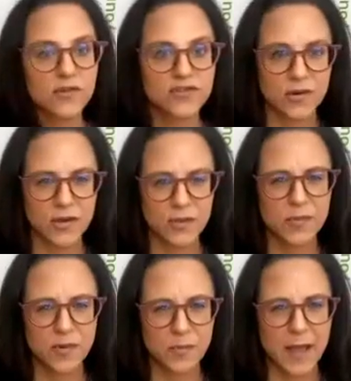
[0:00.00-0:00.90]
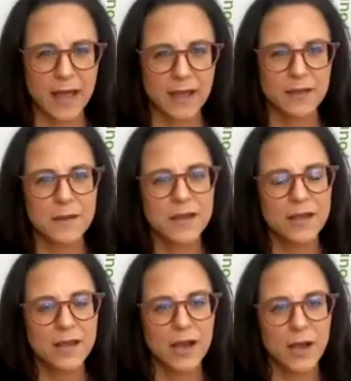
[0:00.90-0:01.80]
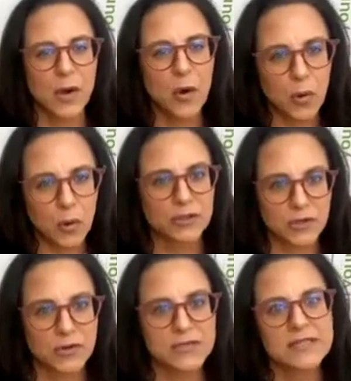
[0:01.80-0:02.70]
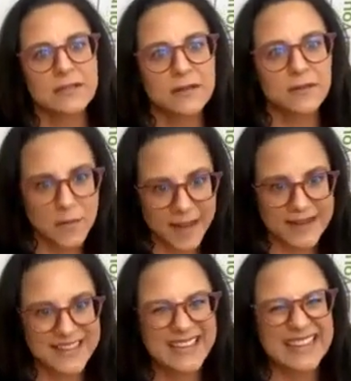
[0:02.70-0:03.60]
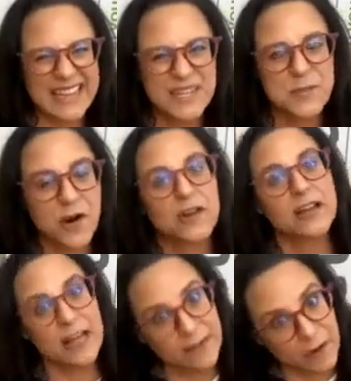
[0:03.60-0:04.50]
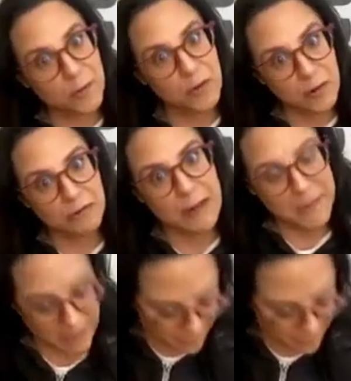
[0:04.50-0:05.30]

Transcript: show you poop bag holders when we get to the leash part of our programming.